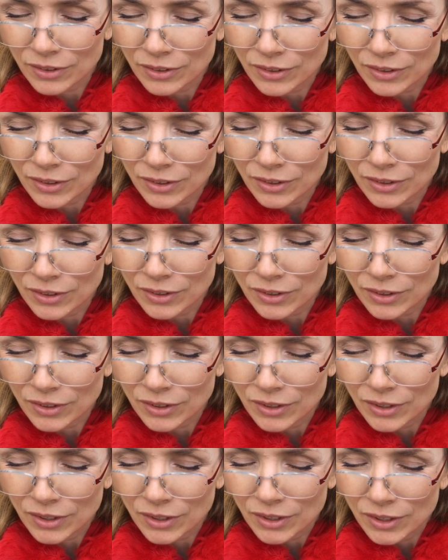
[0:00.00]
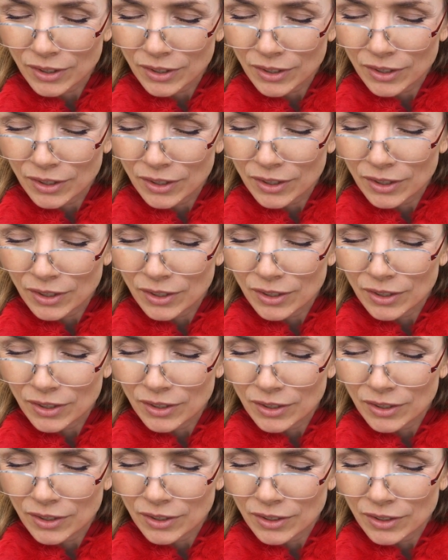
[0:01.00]

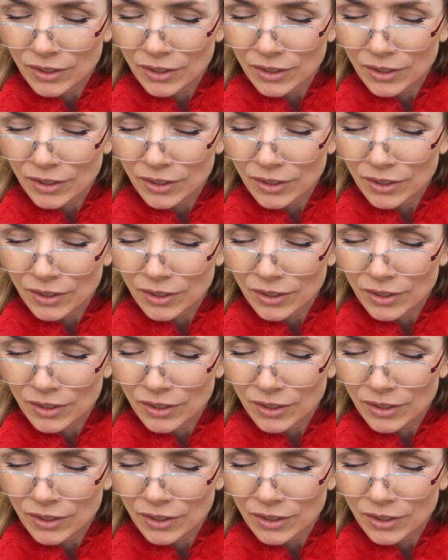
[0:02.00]
(silence)